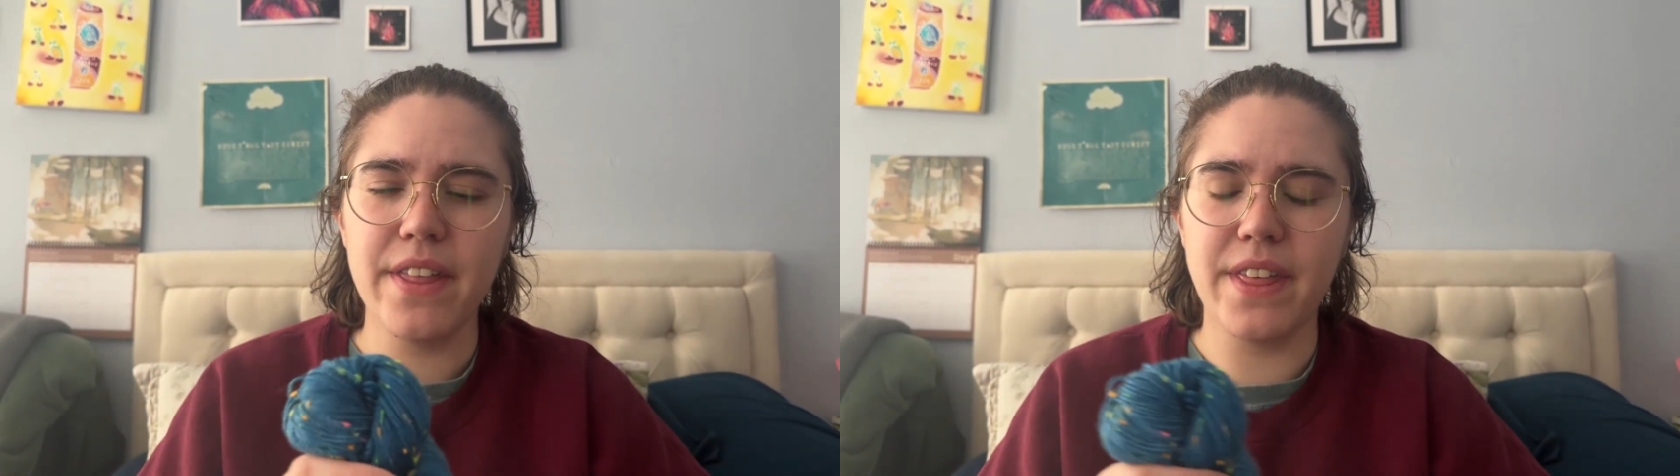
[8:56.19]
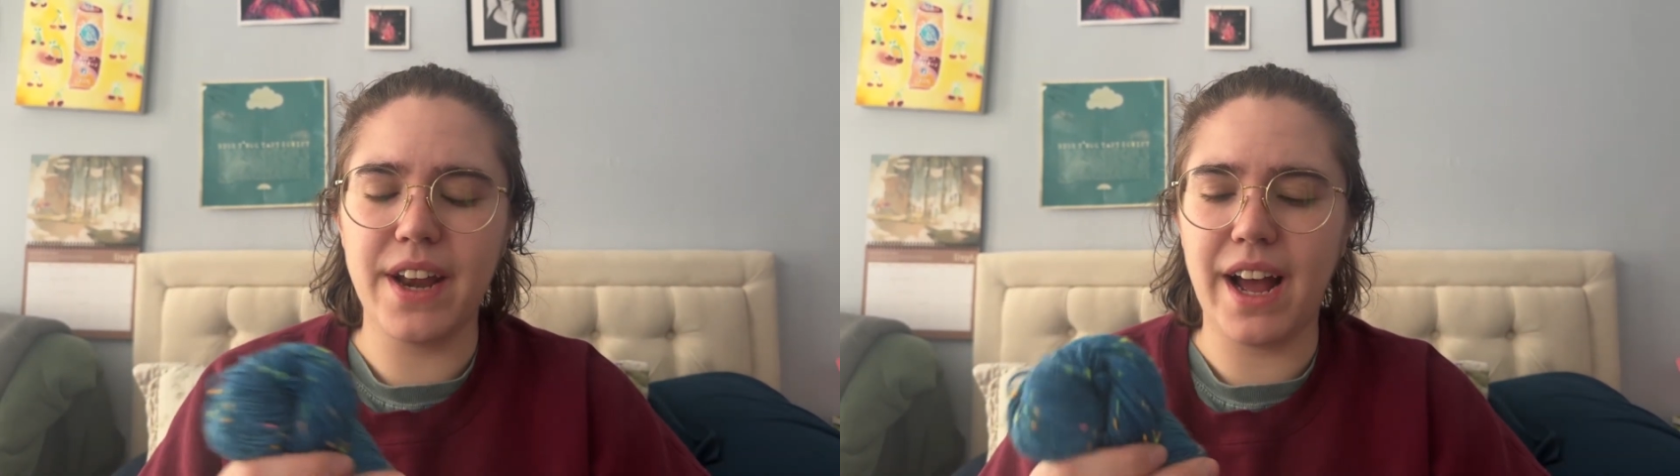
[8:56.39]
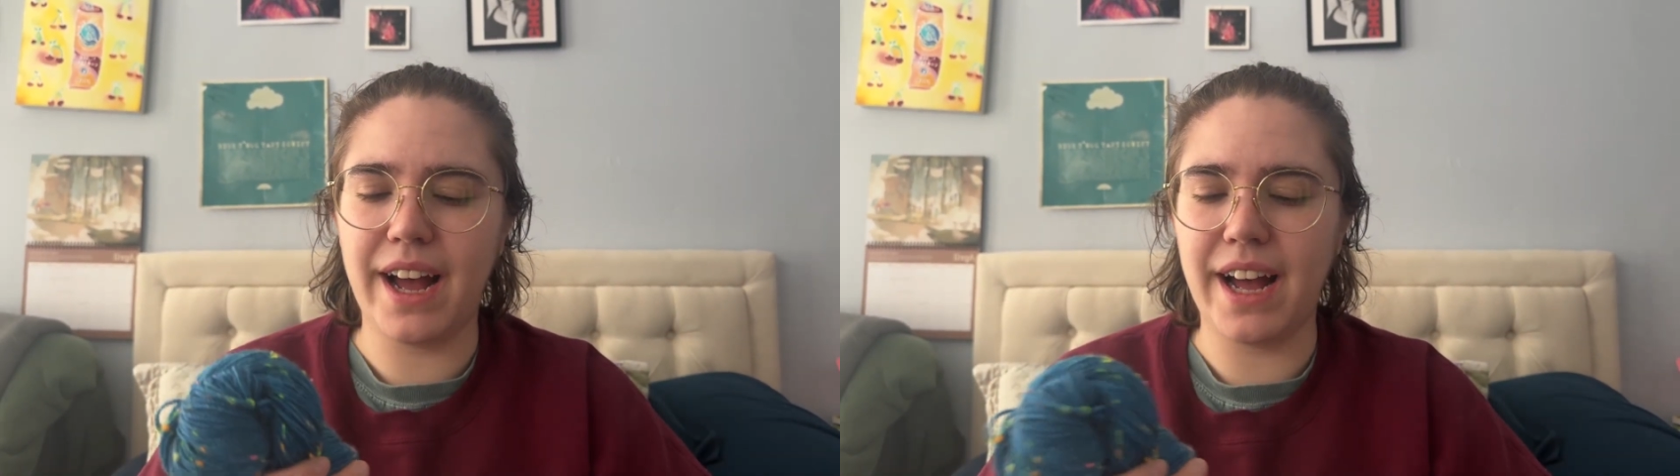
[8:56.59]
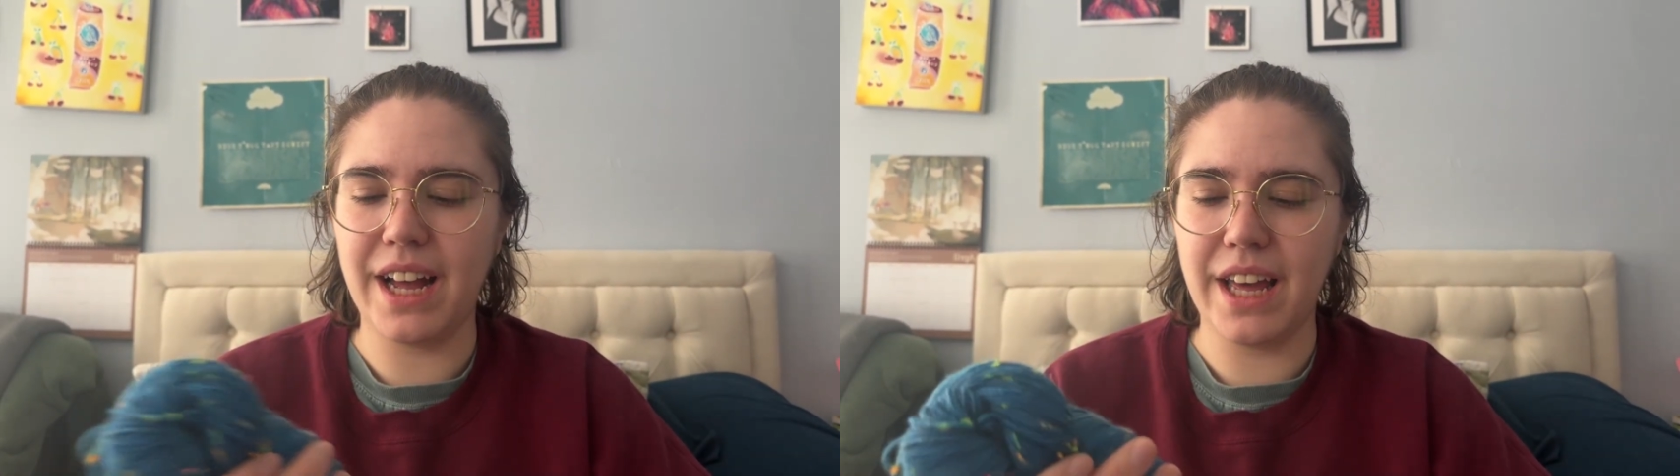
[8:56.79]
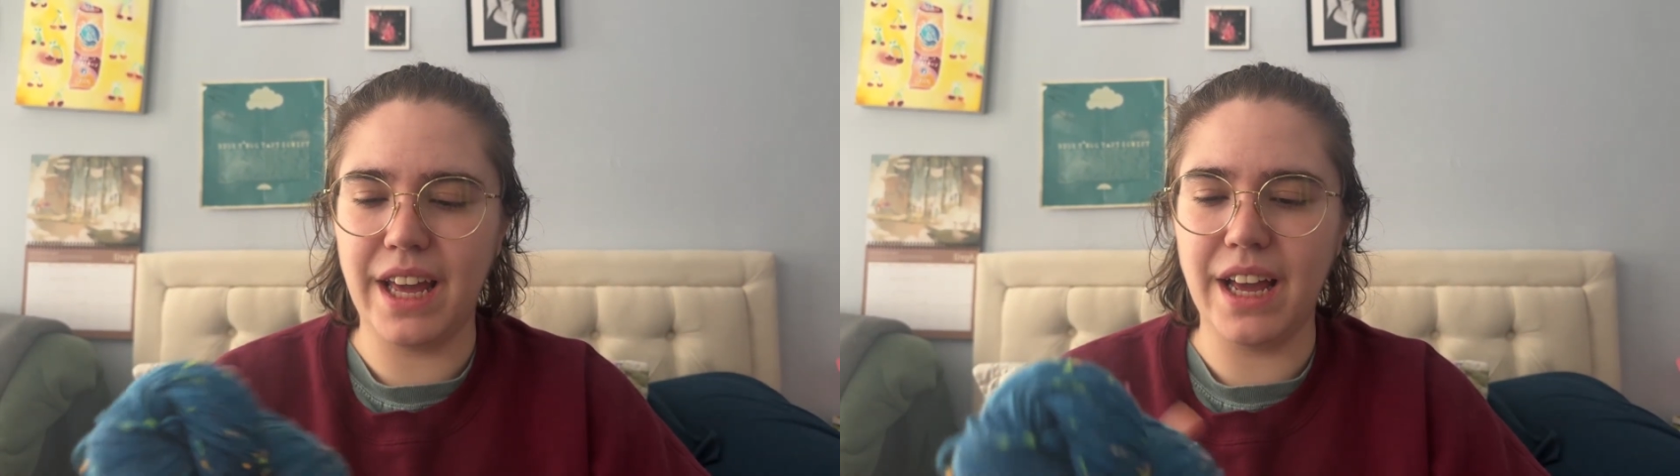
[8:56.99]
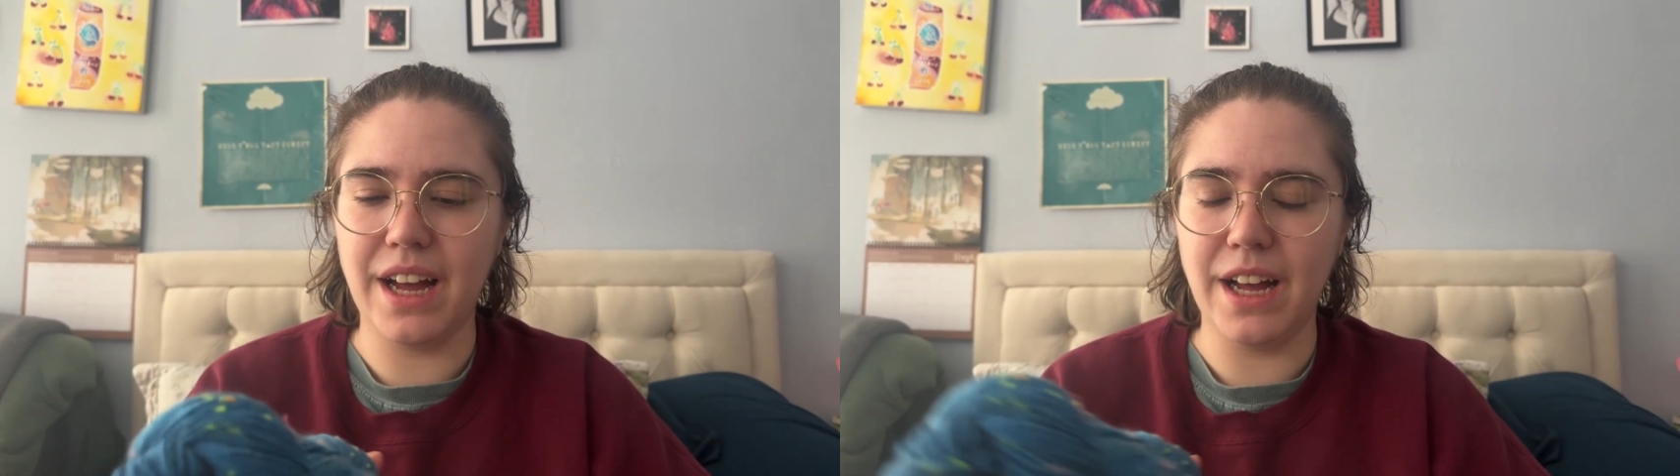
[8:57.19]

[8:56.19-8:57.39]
that I